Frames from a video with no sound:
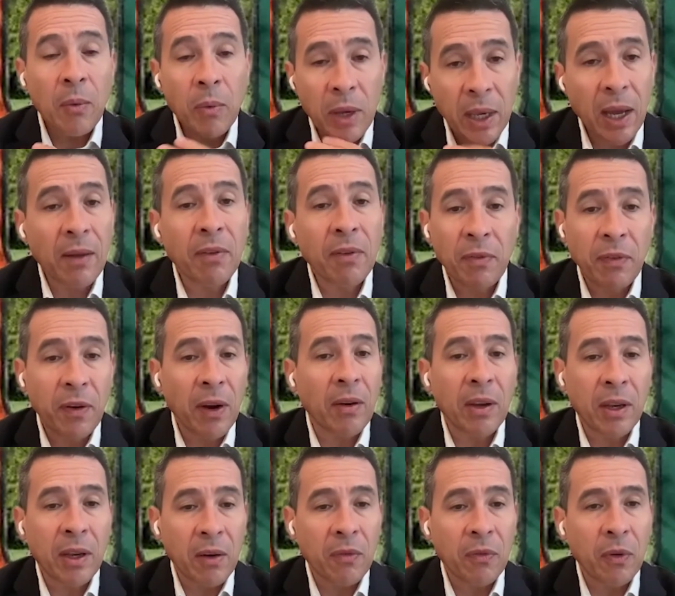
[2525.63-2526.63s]
And we got to be
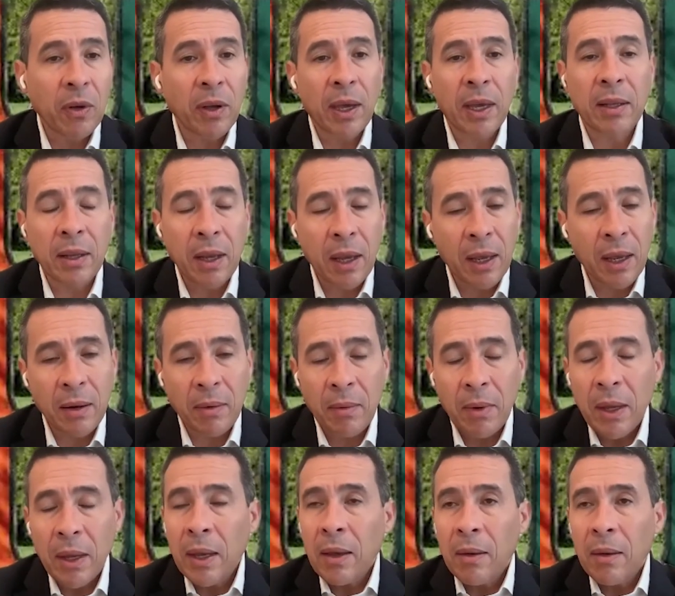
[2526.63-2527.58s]
very careful. And